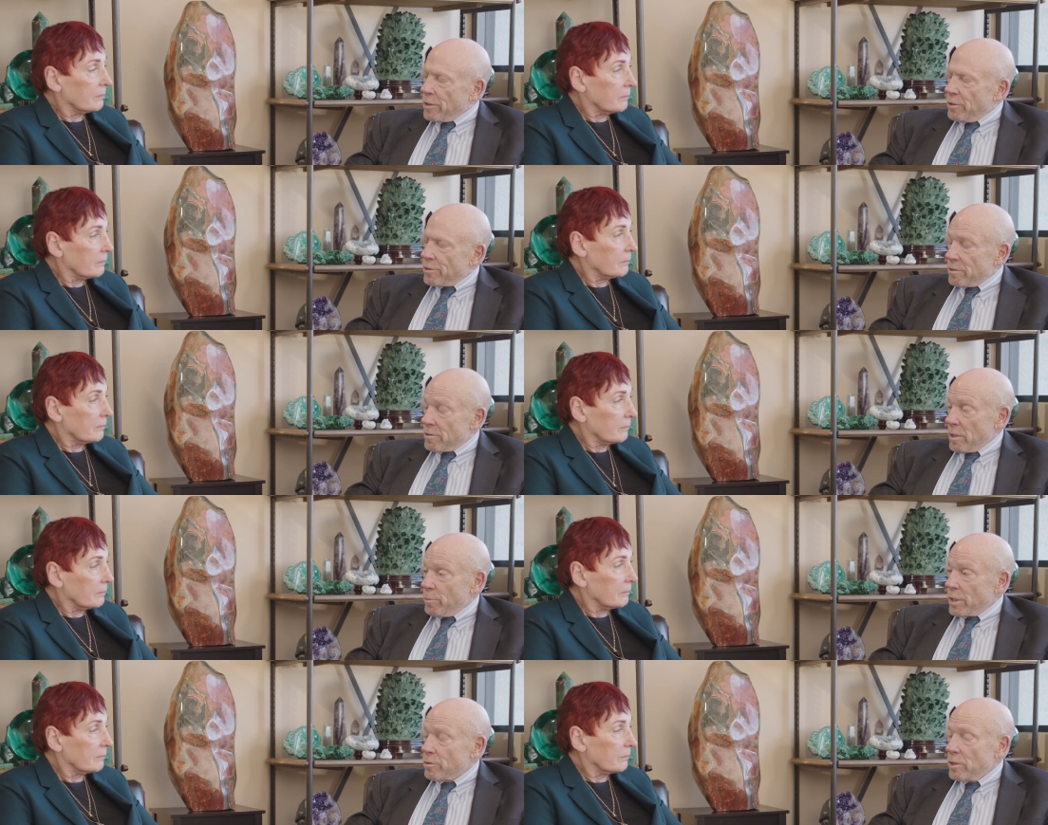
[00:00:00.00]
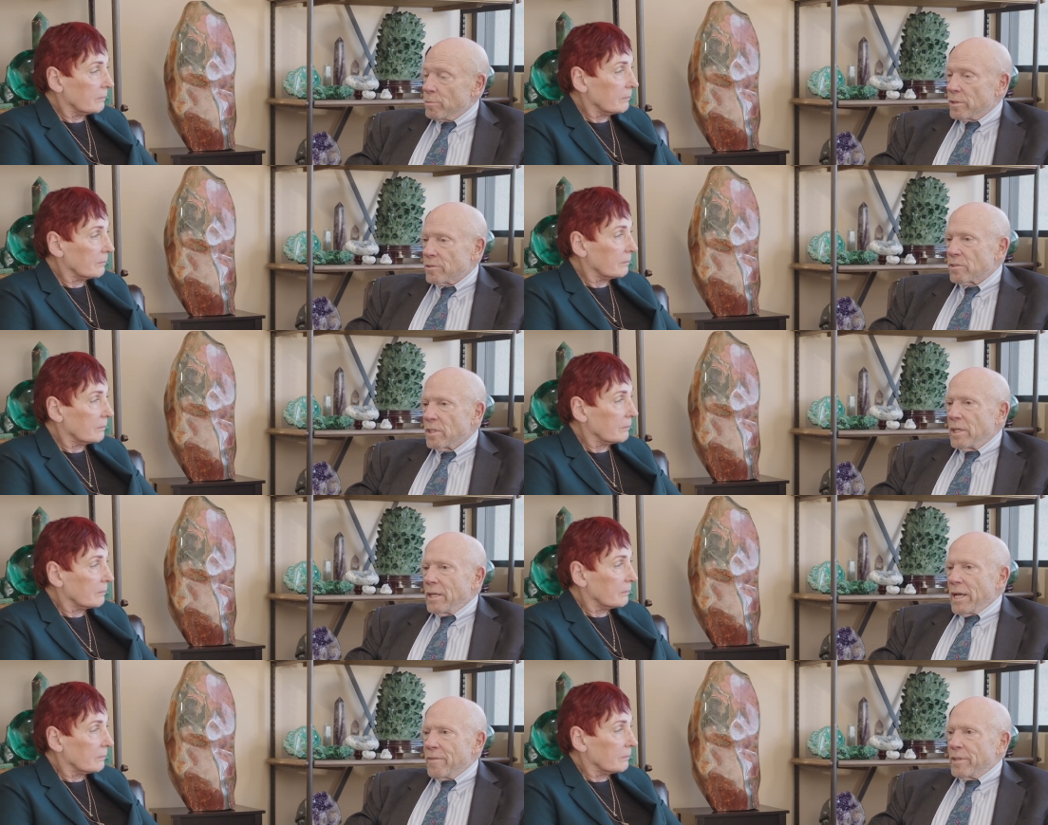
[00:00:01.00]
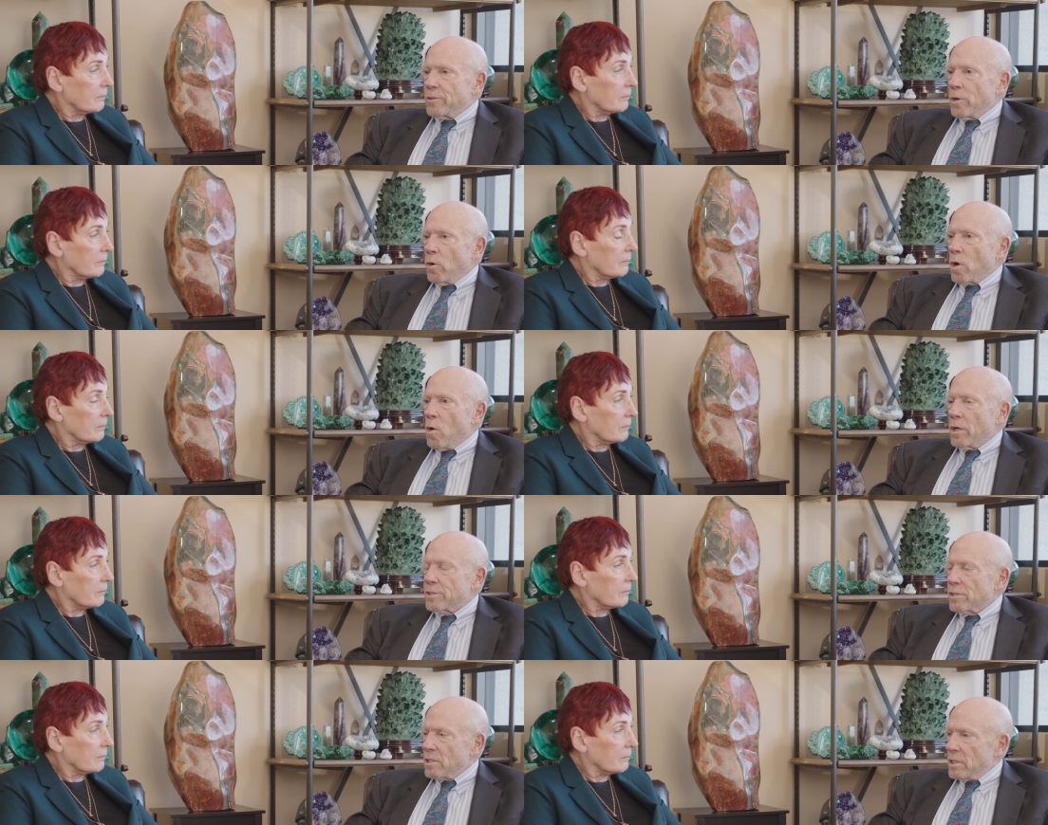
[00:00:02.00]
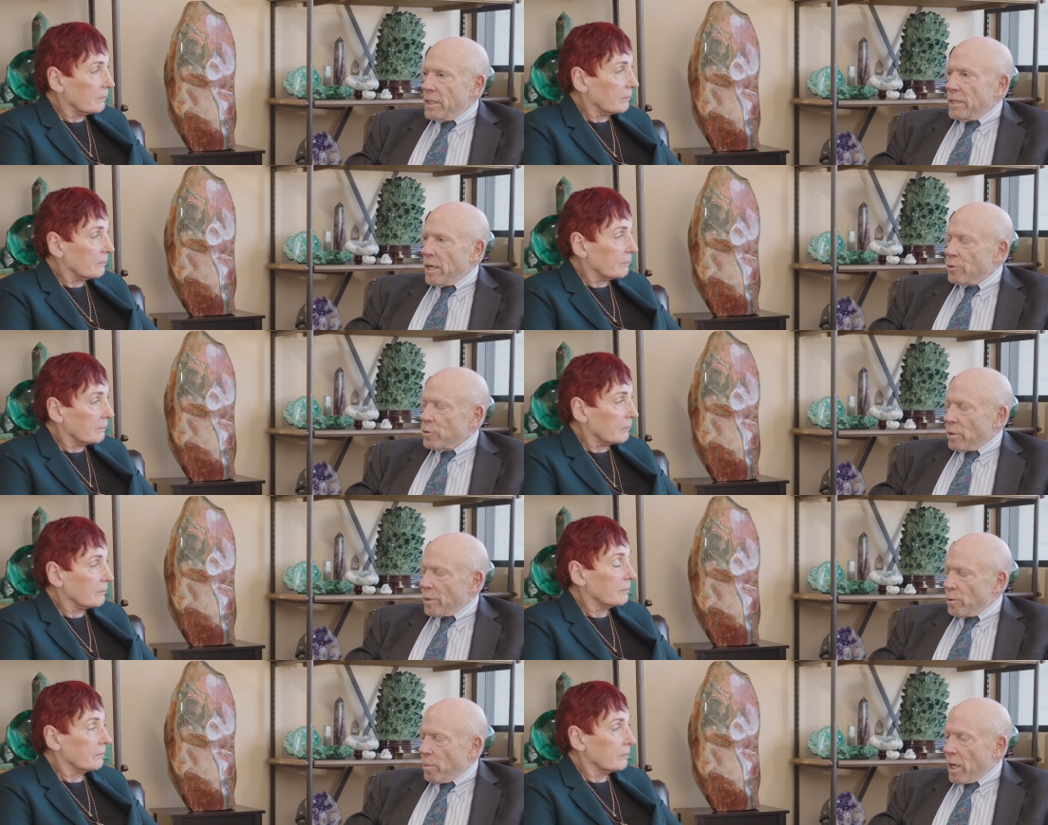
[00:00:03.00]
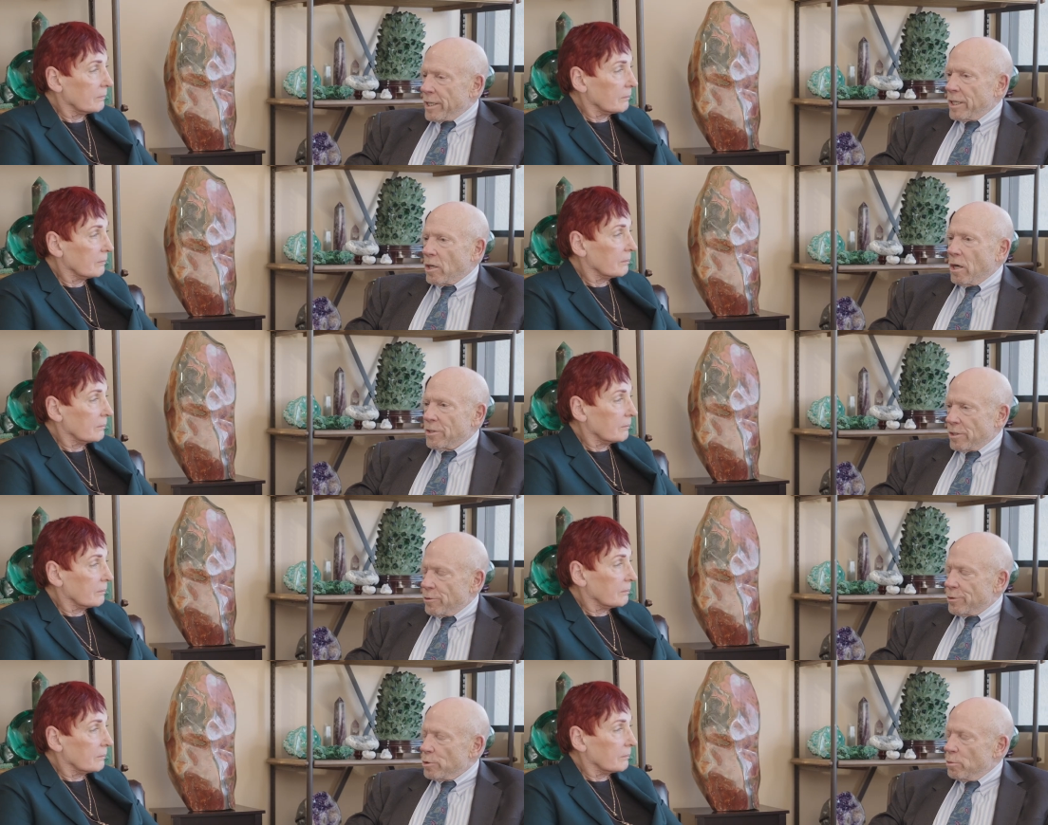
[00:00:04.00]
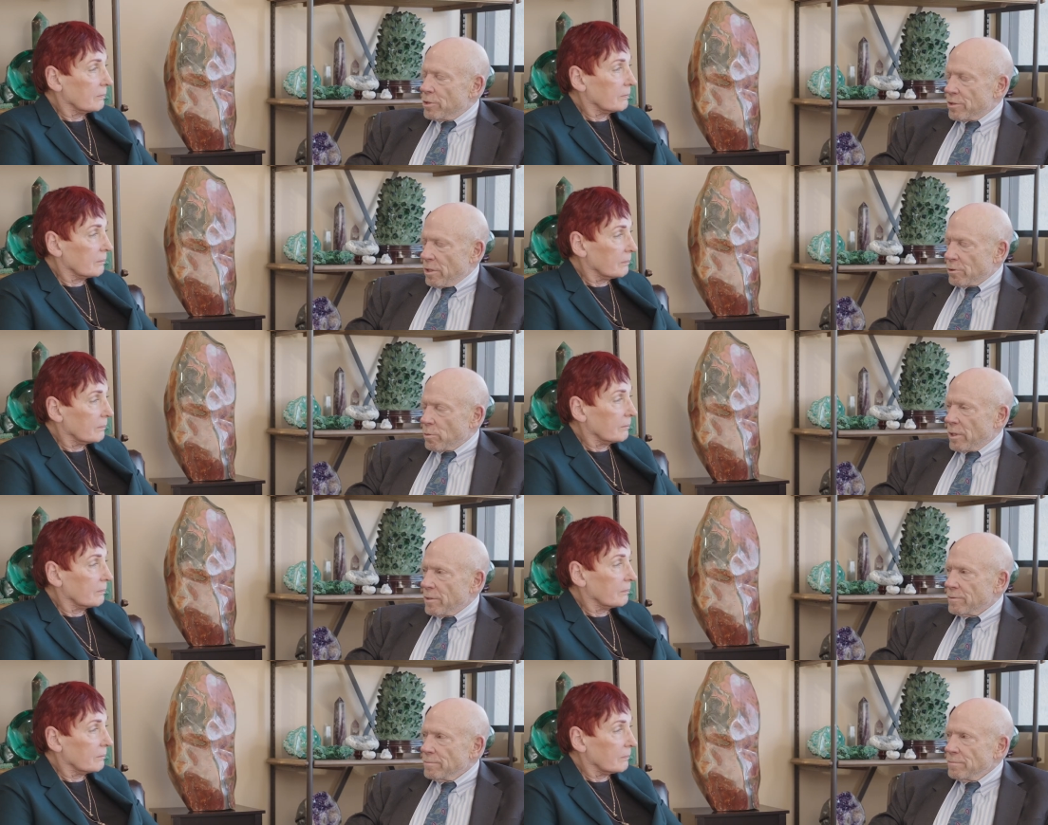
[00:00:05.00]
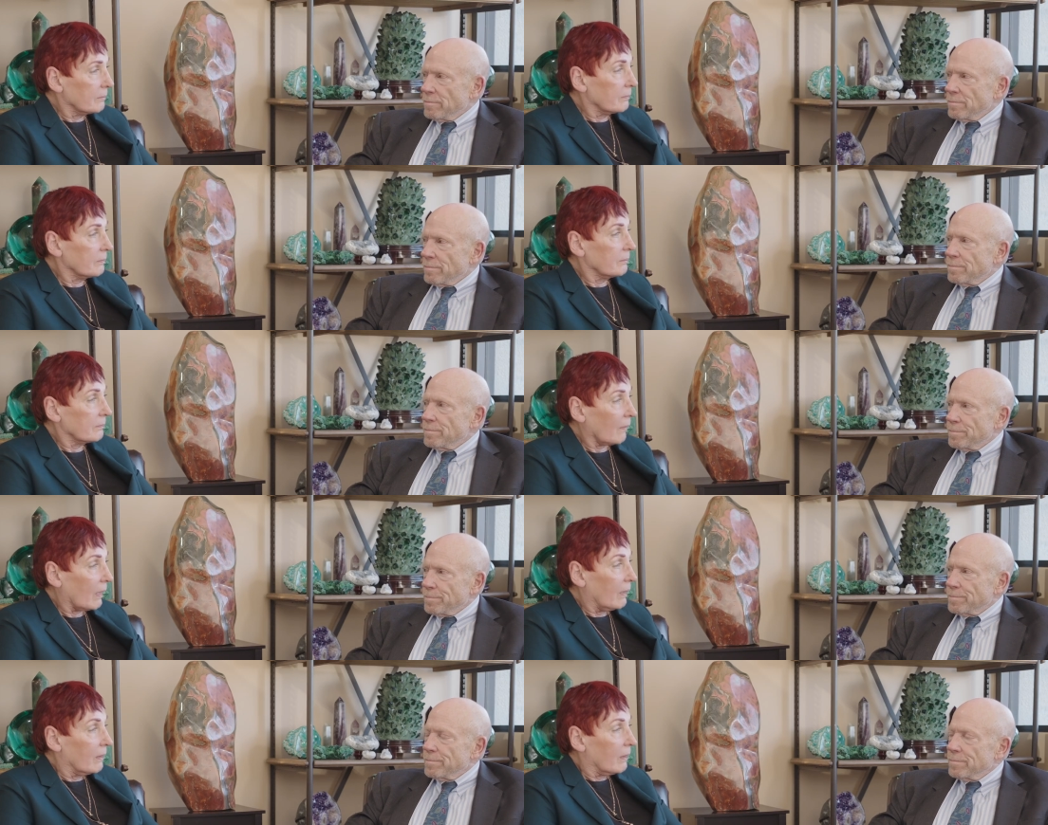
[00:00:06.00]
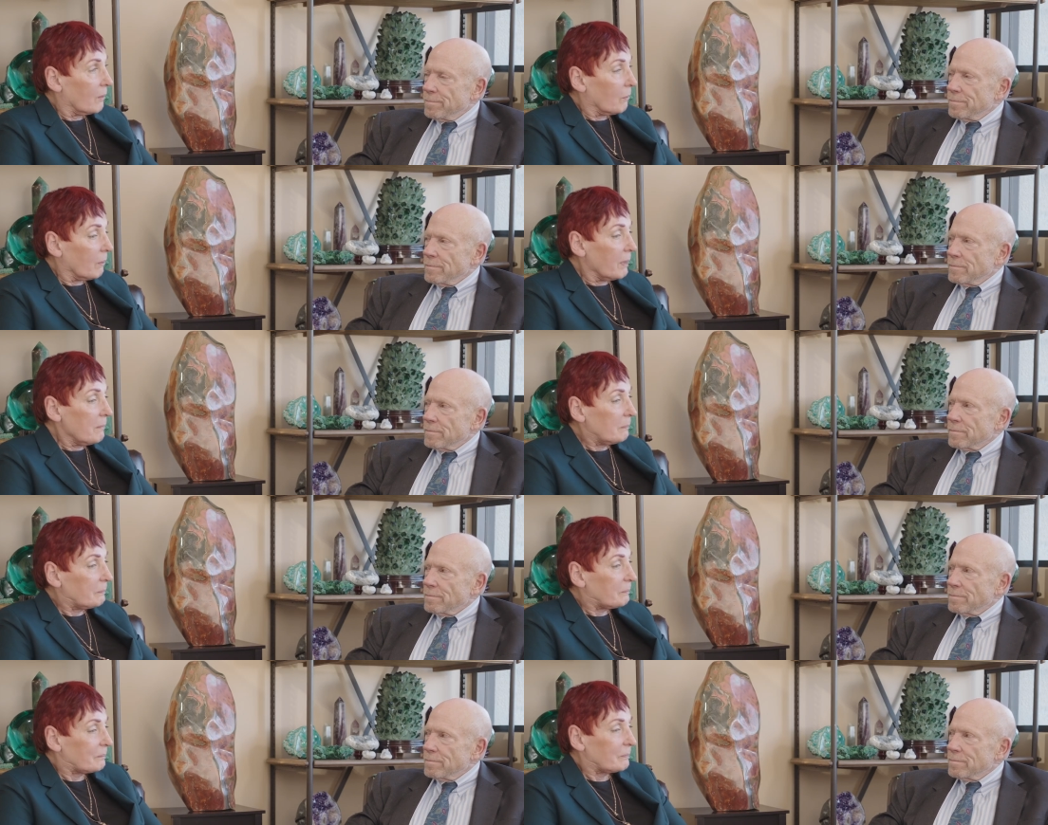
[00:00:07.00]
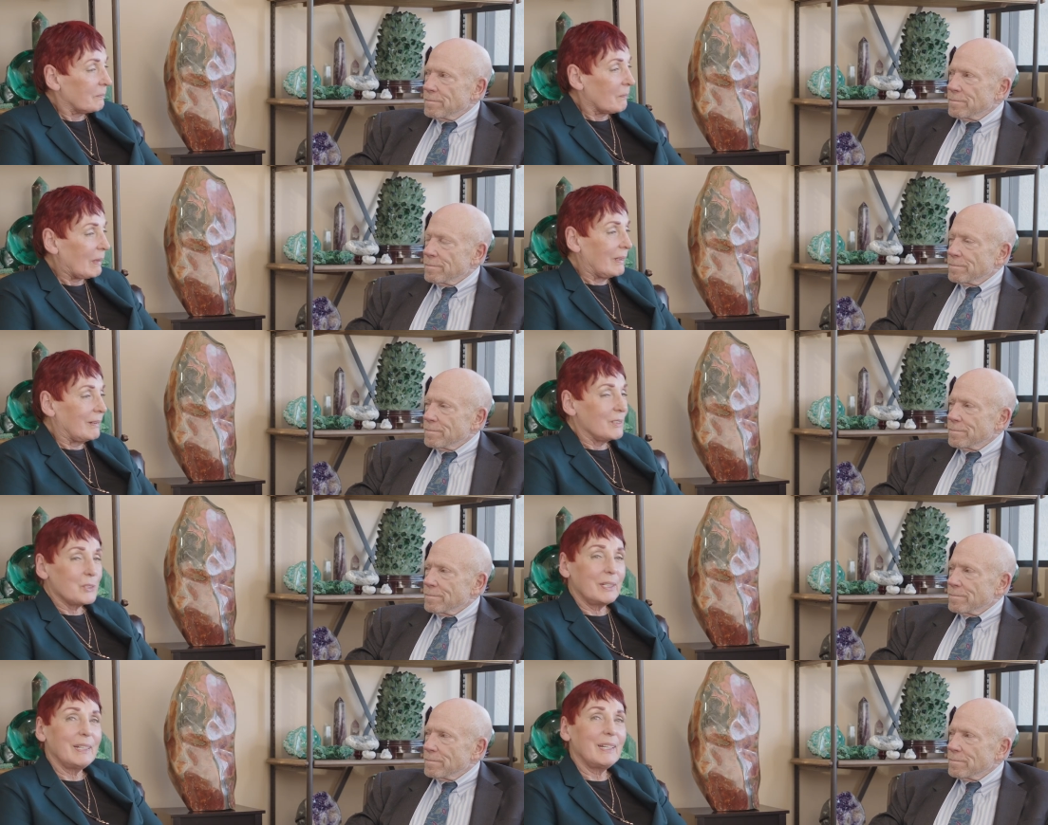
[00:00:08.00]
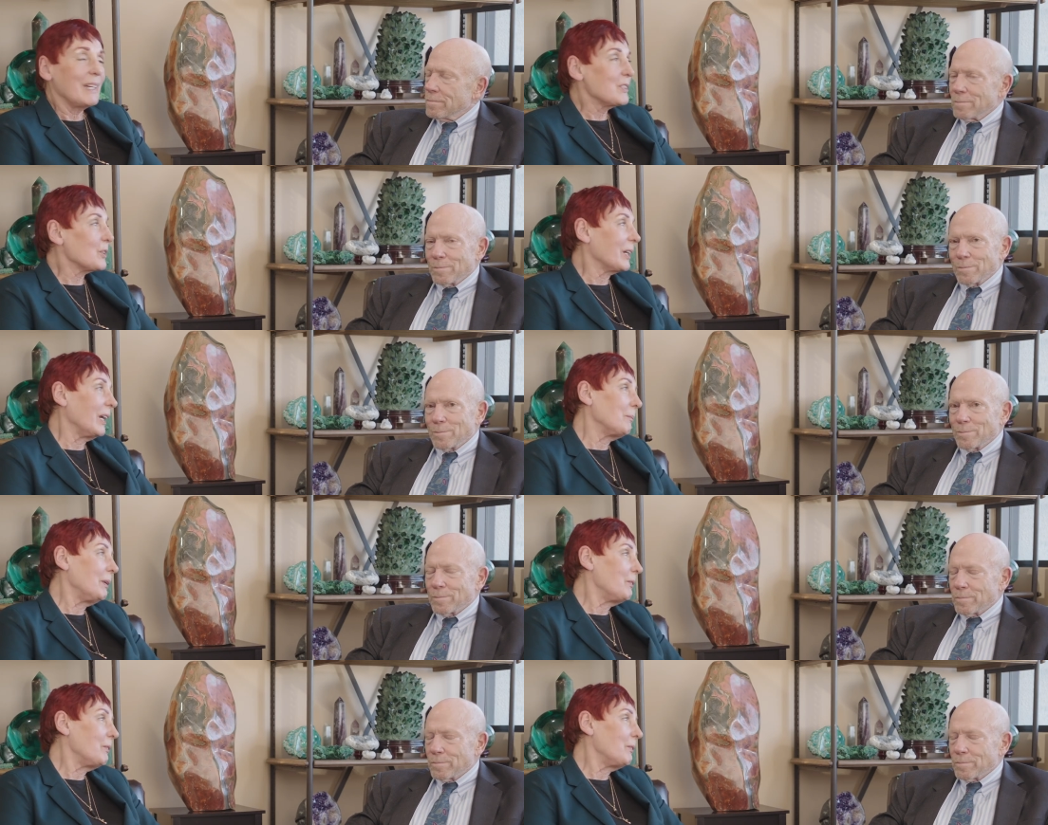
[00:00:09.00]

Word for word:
Speaker 1: your systemic treatments and they don't go on to seed elsewhere in the body and cause other tumors elsewhere.
Speaker 2: Mm-hmm. Well, treating cancer can be